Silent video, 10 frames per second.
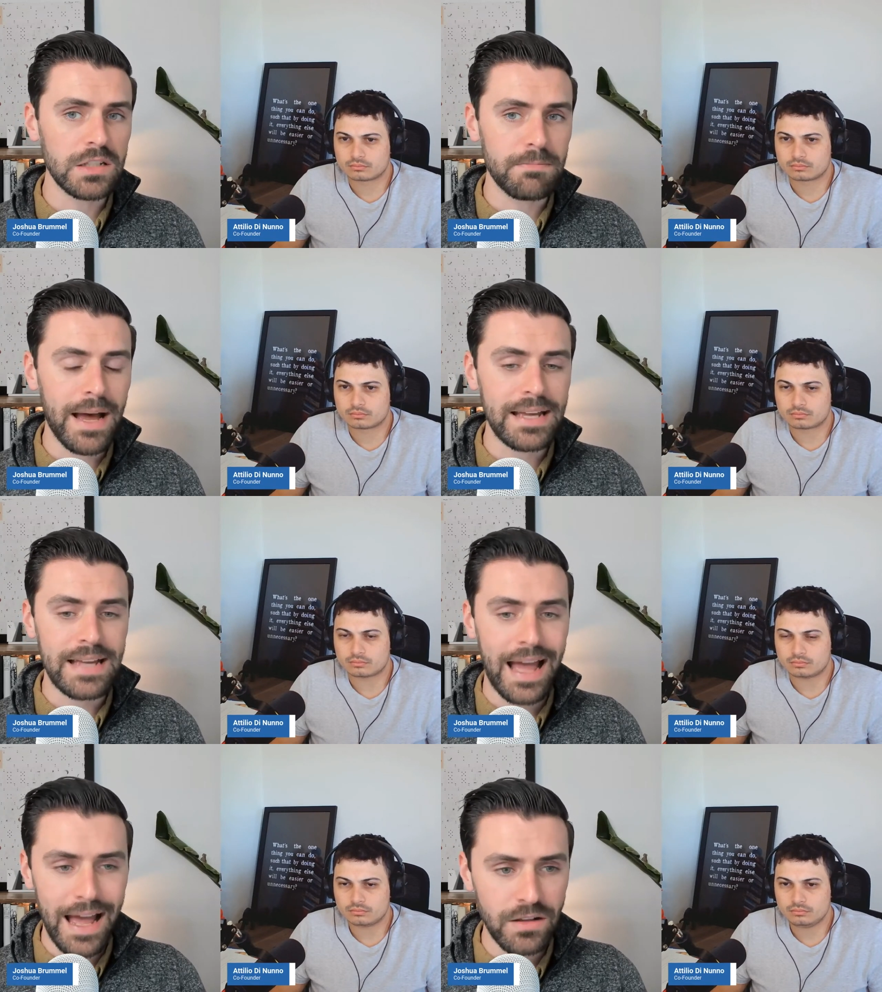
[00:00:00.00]
Speaker 1: does my
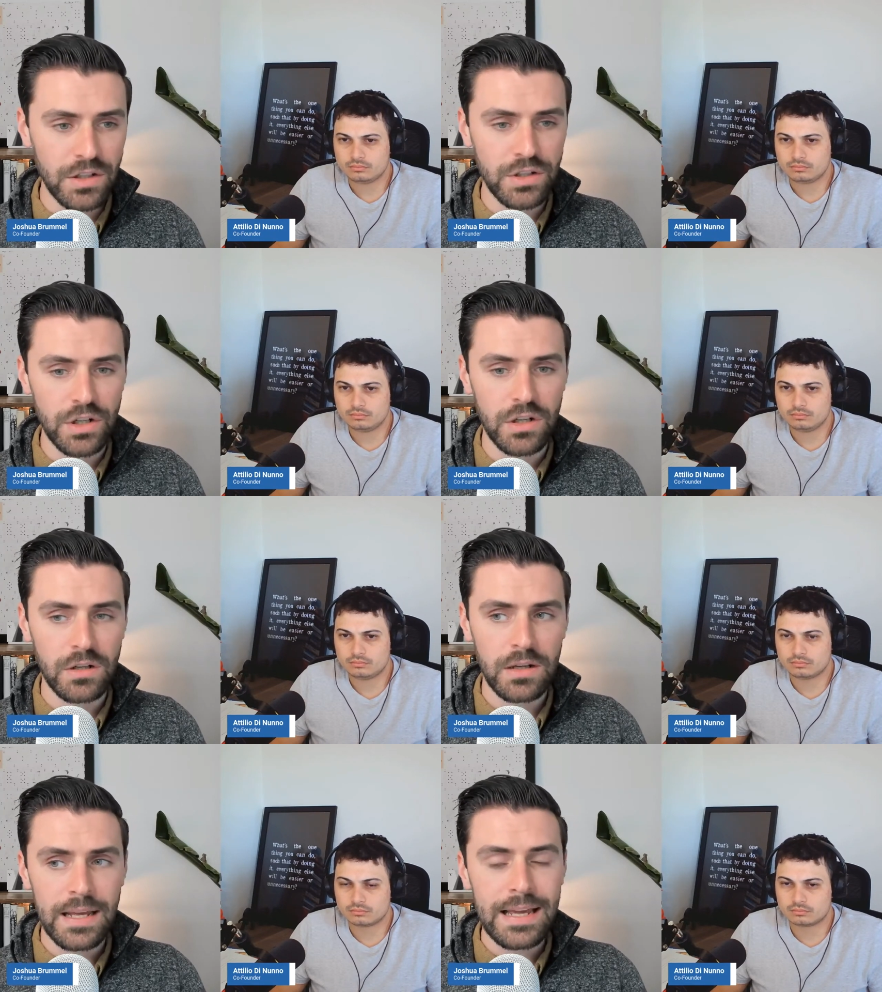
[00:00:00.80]

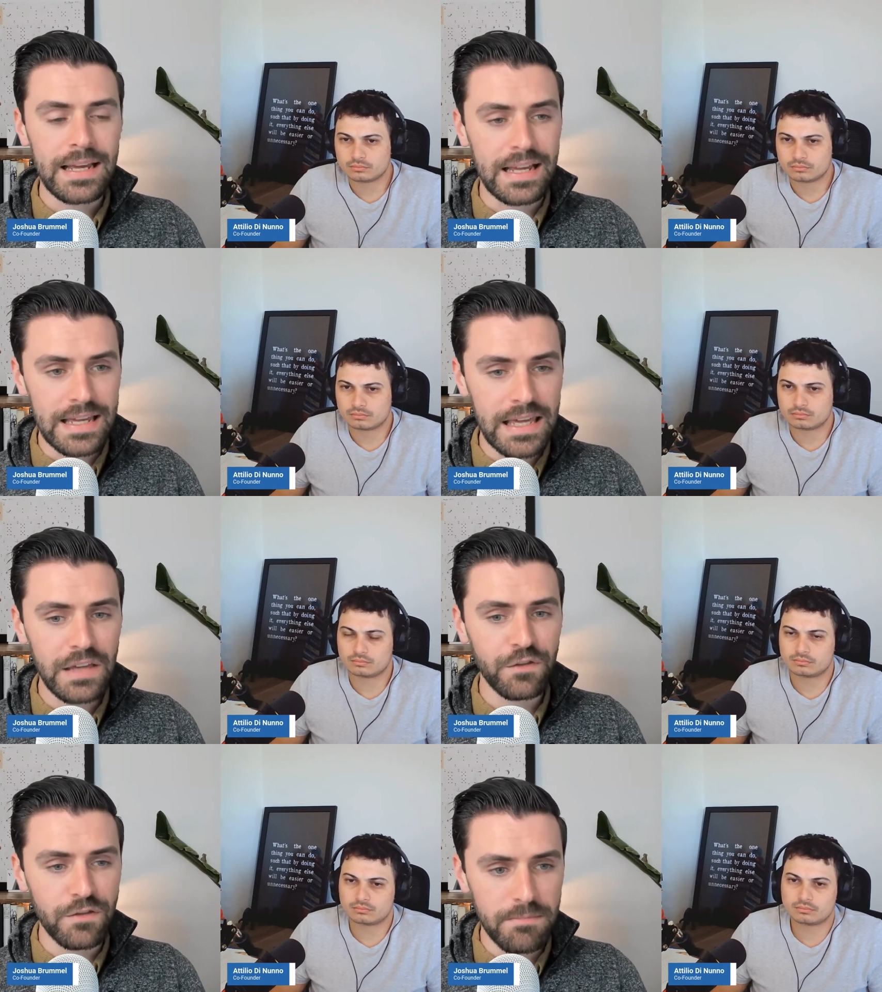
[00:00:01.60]
calendar
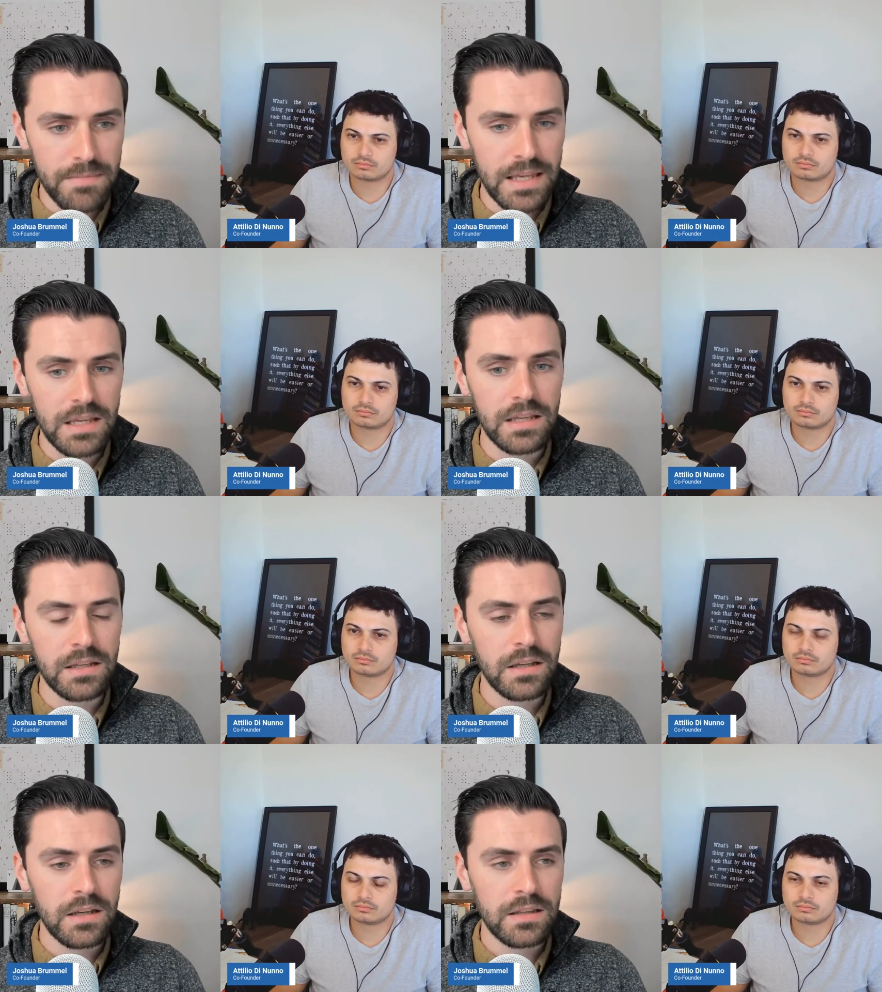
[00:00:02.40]
give
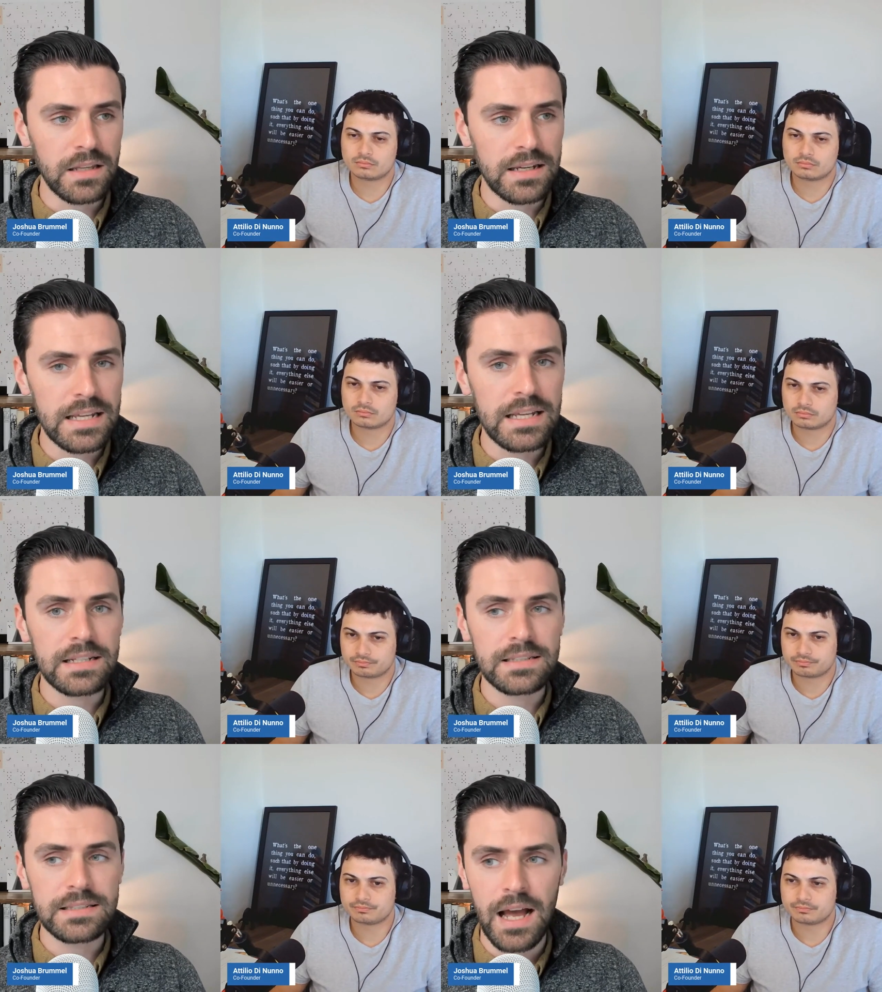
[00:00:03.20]
me the
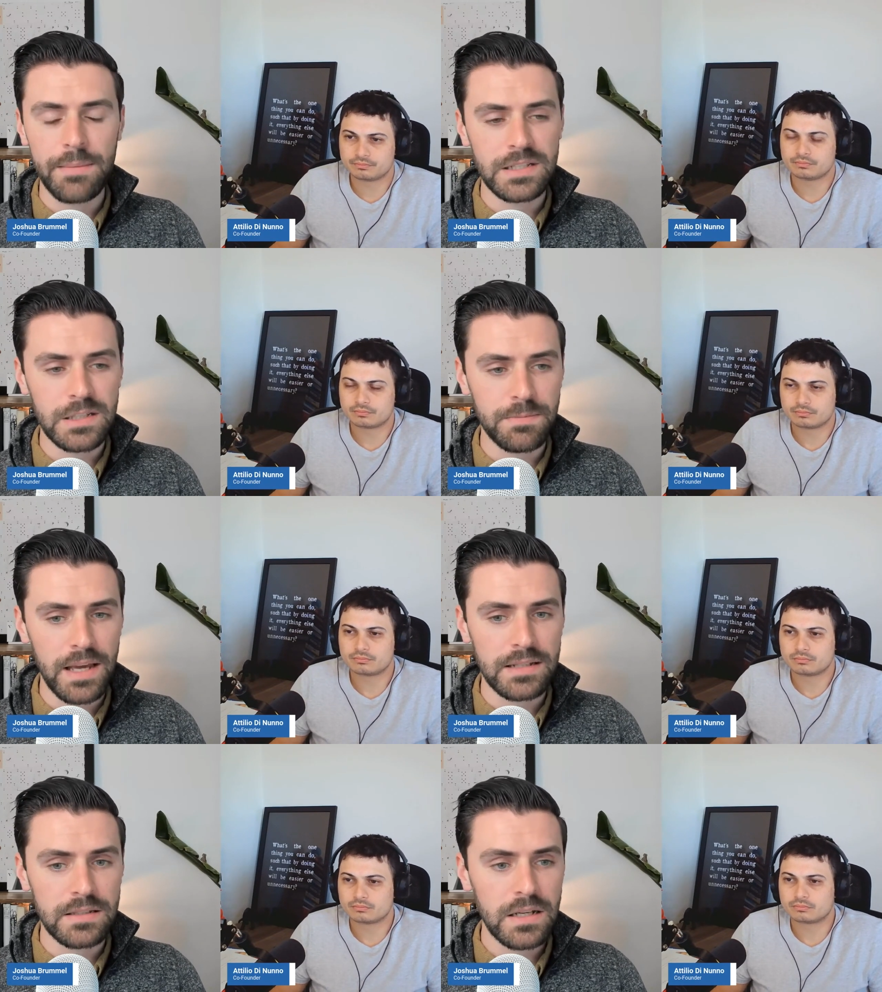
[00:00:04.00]
needed time and
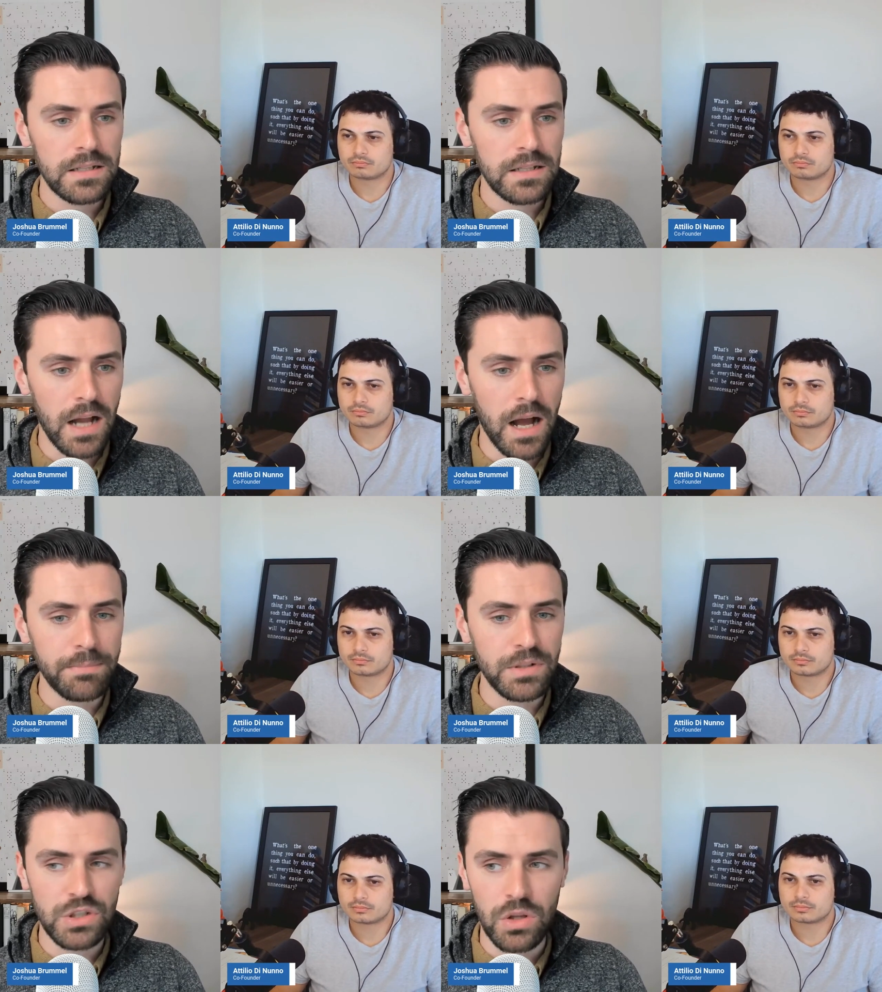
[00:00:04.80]
space to
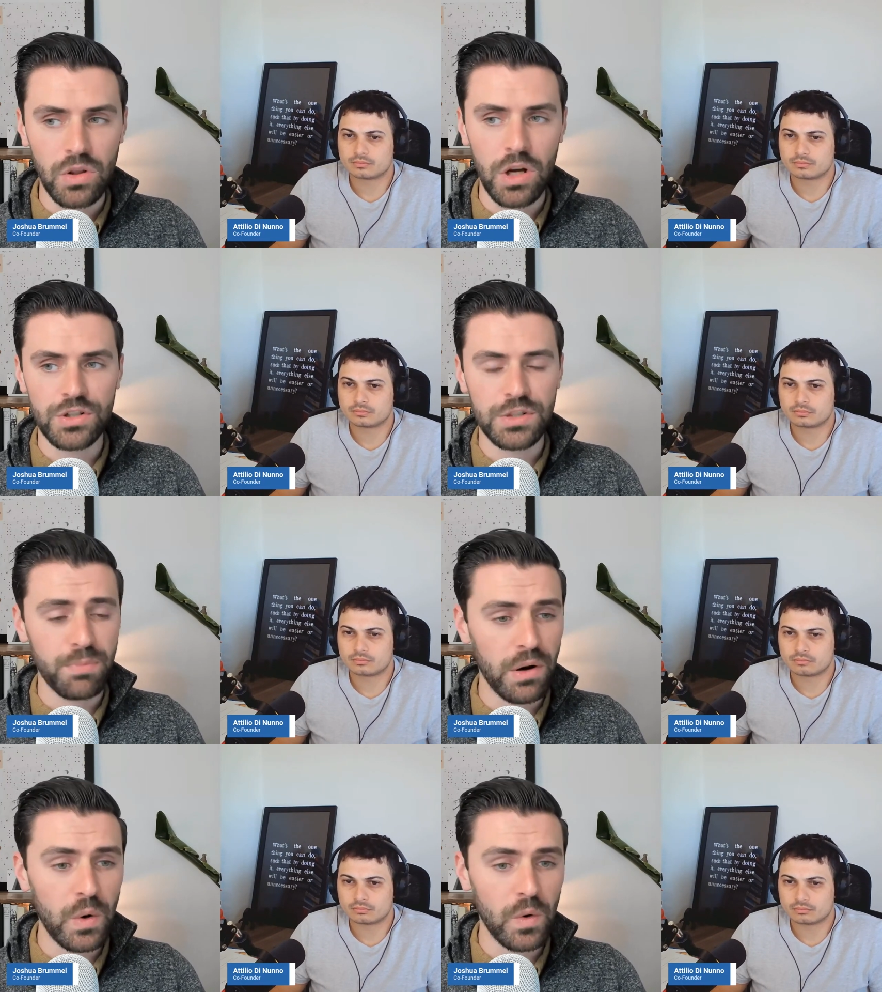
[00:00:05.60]
accomplish the
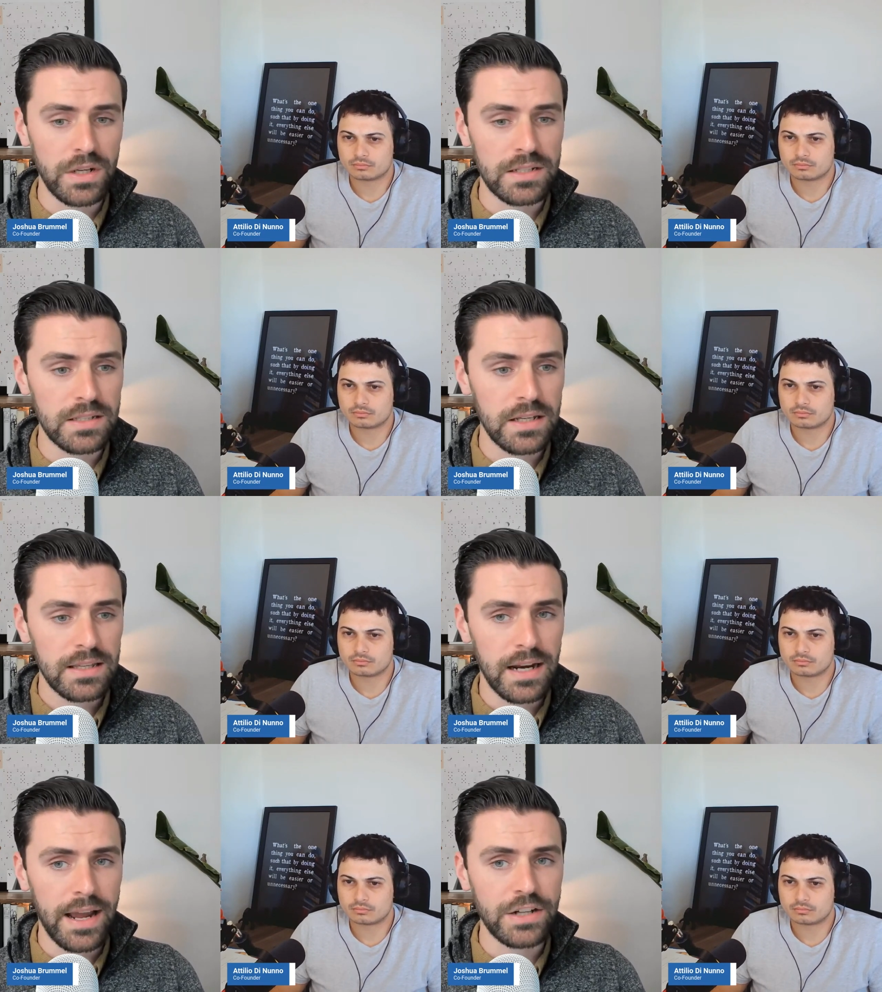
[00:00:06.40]
largest priorities
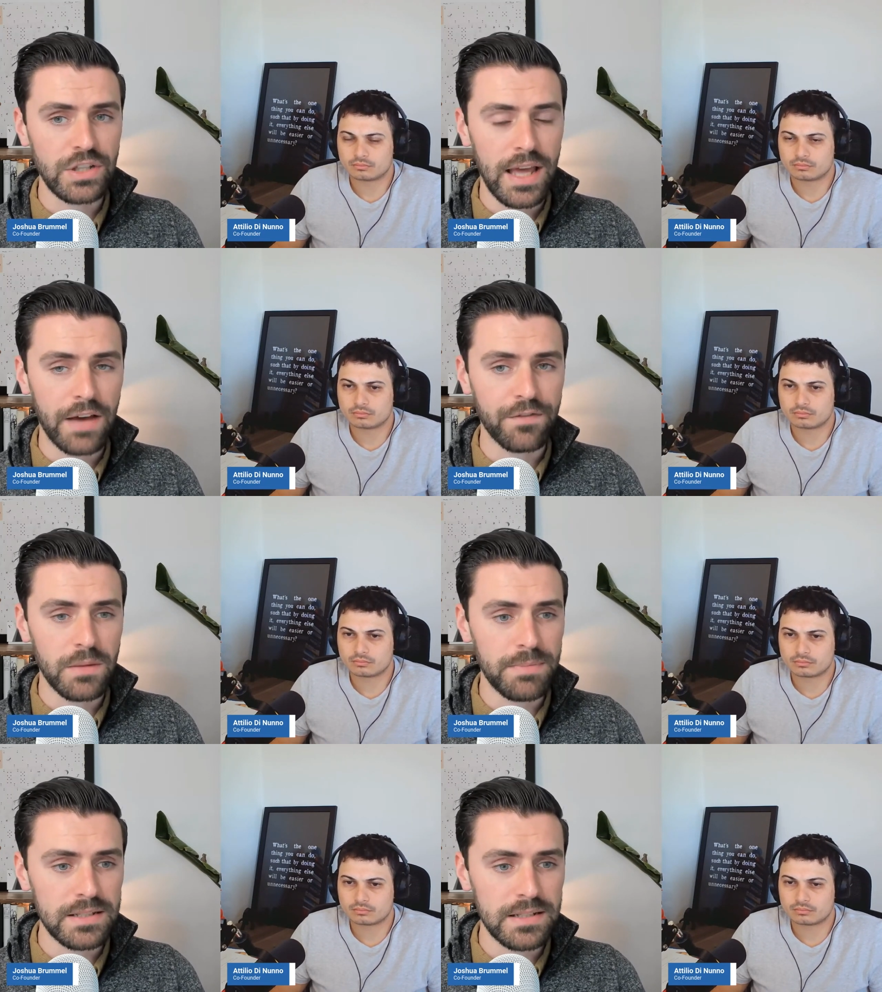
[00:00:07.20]
that I actually have for
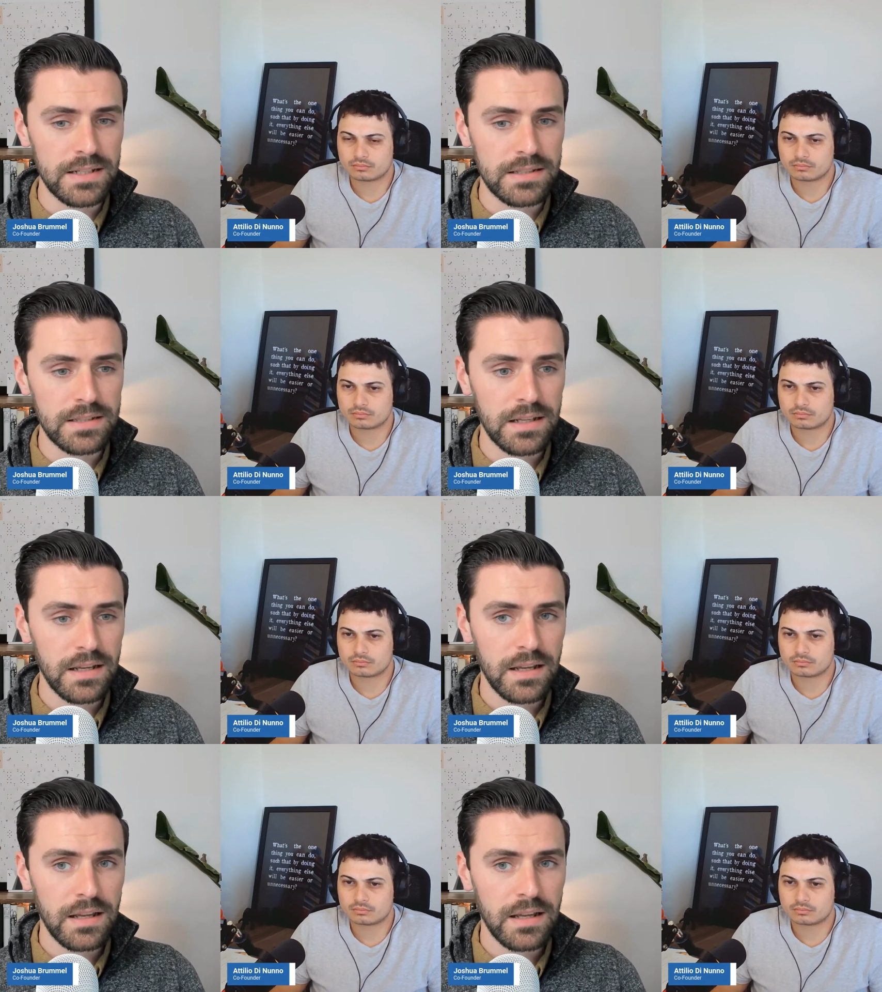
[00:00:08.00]
the business?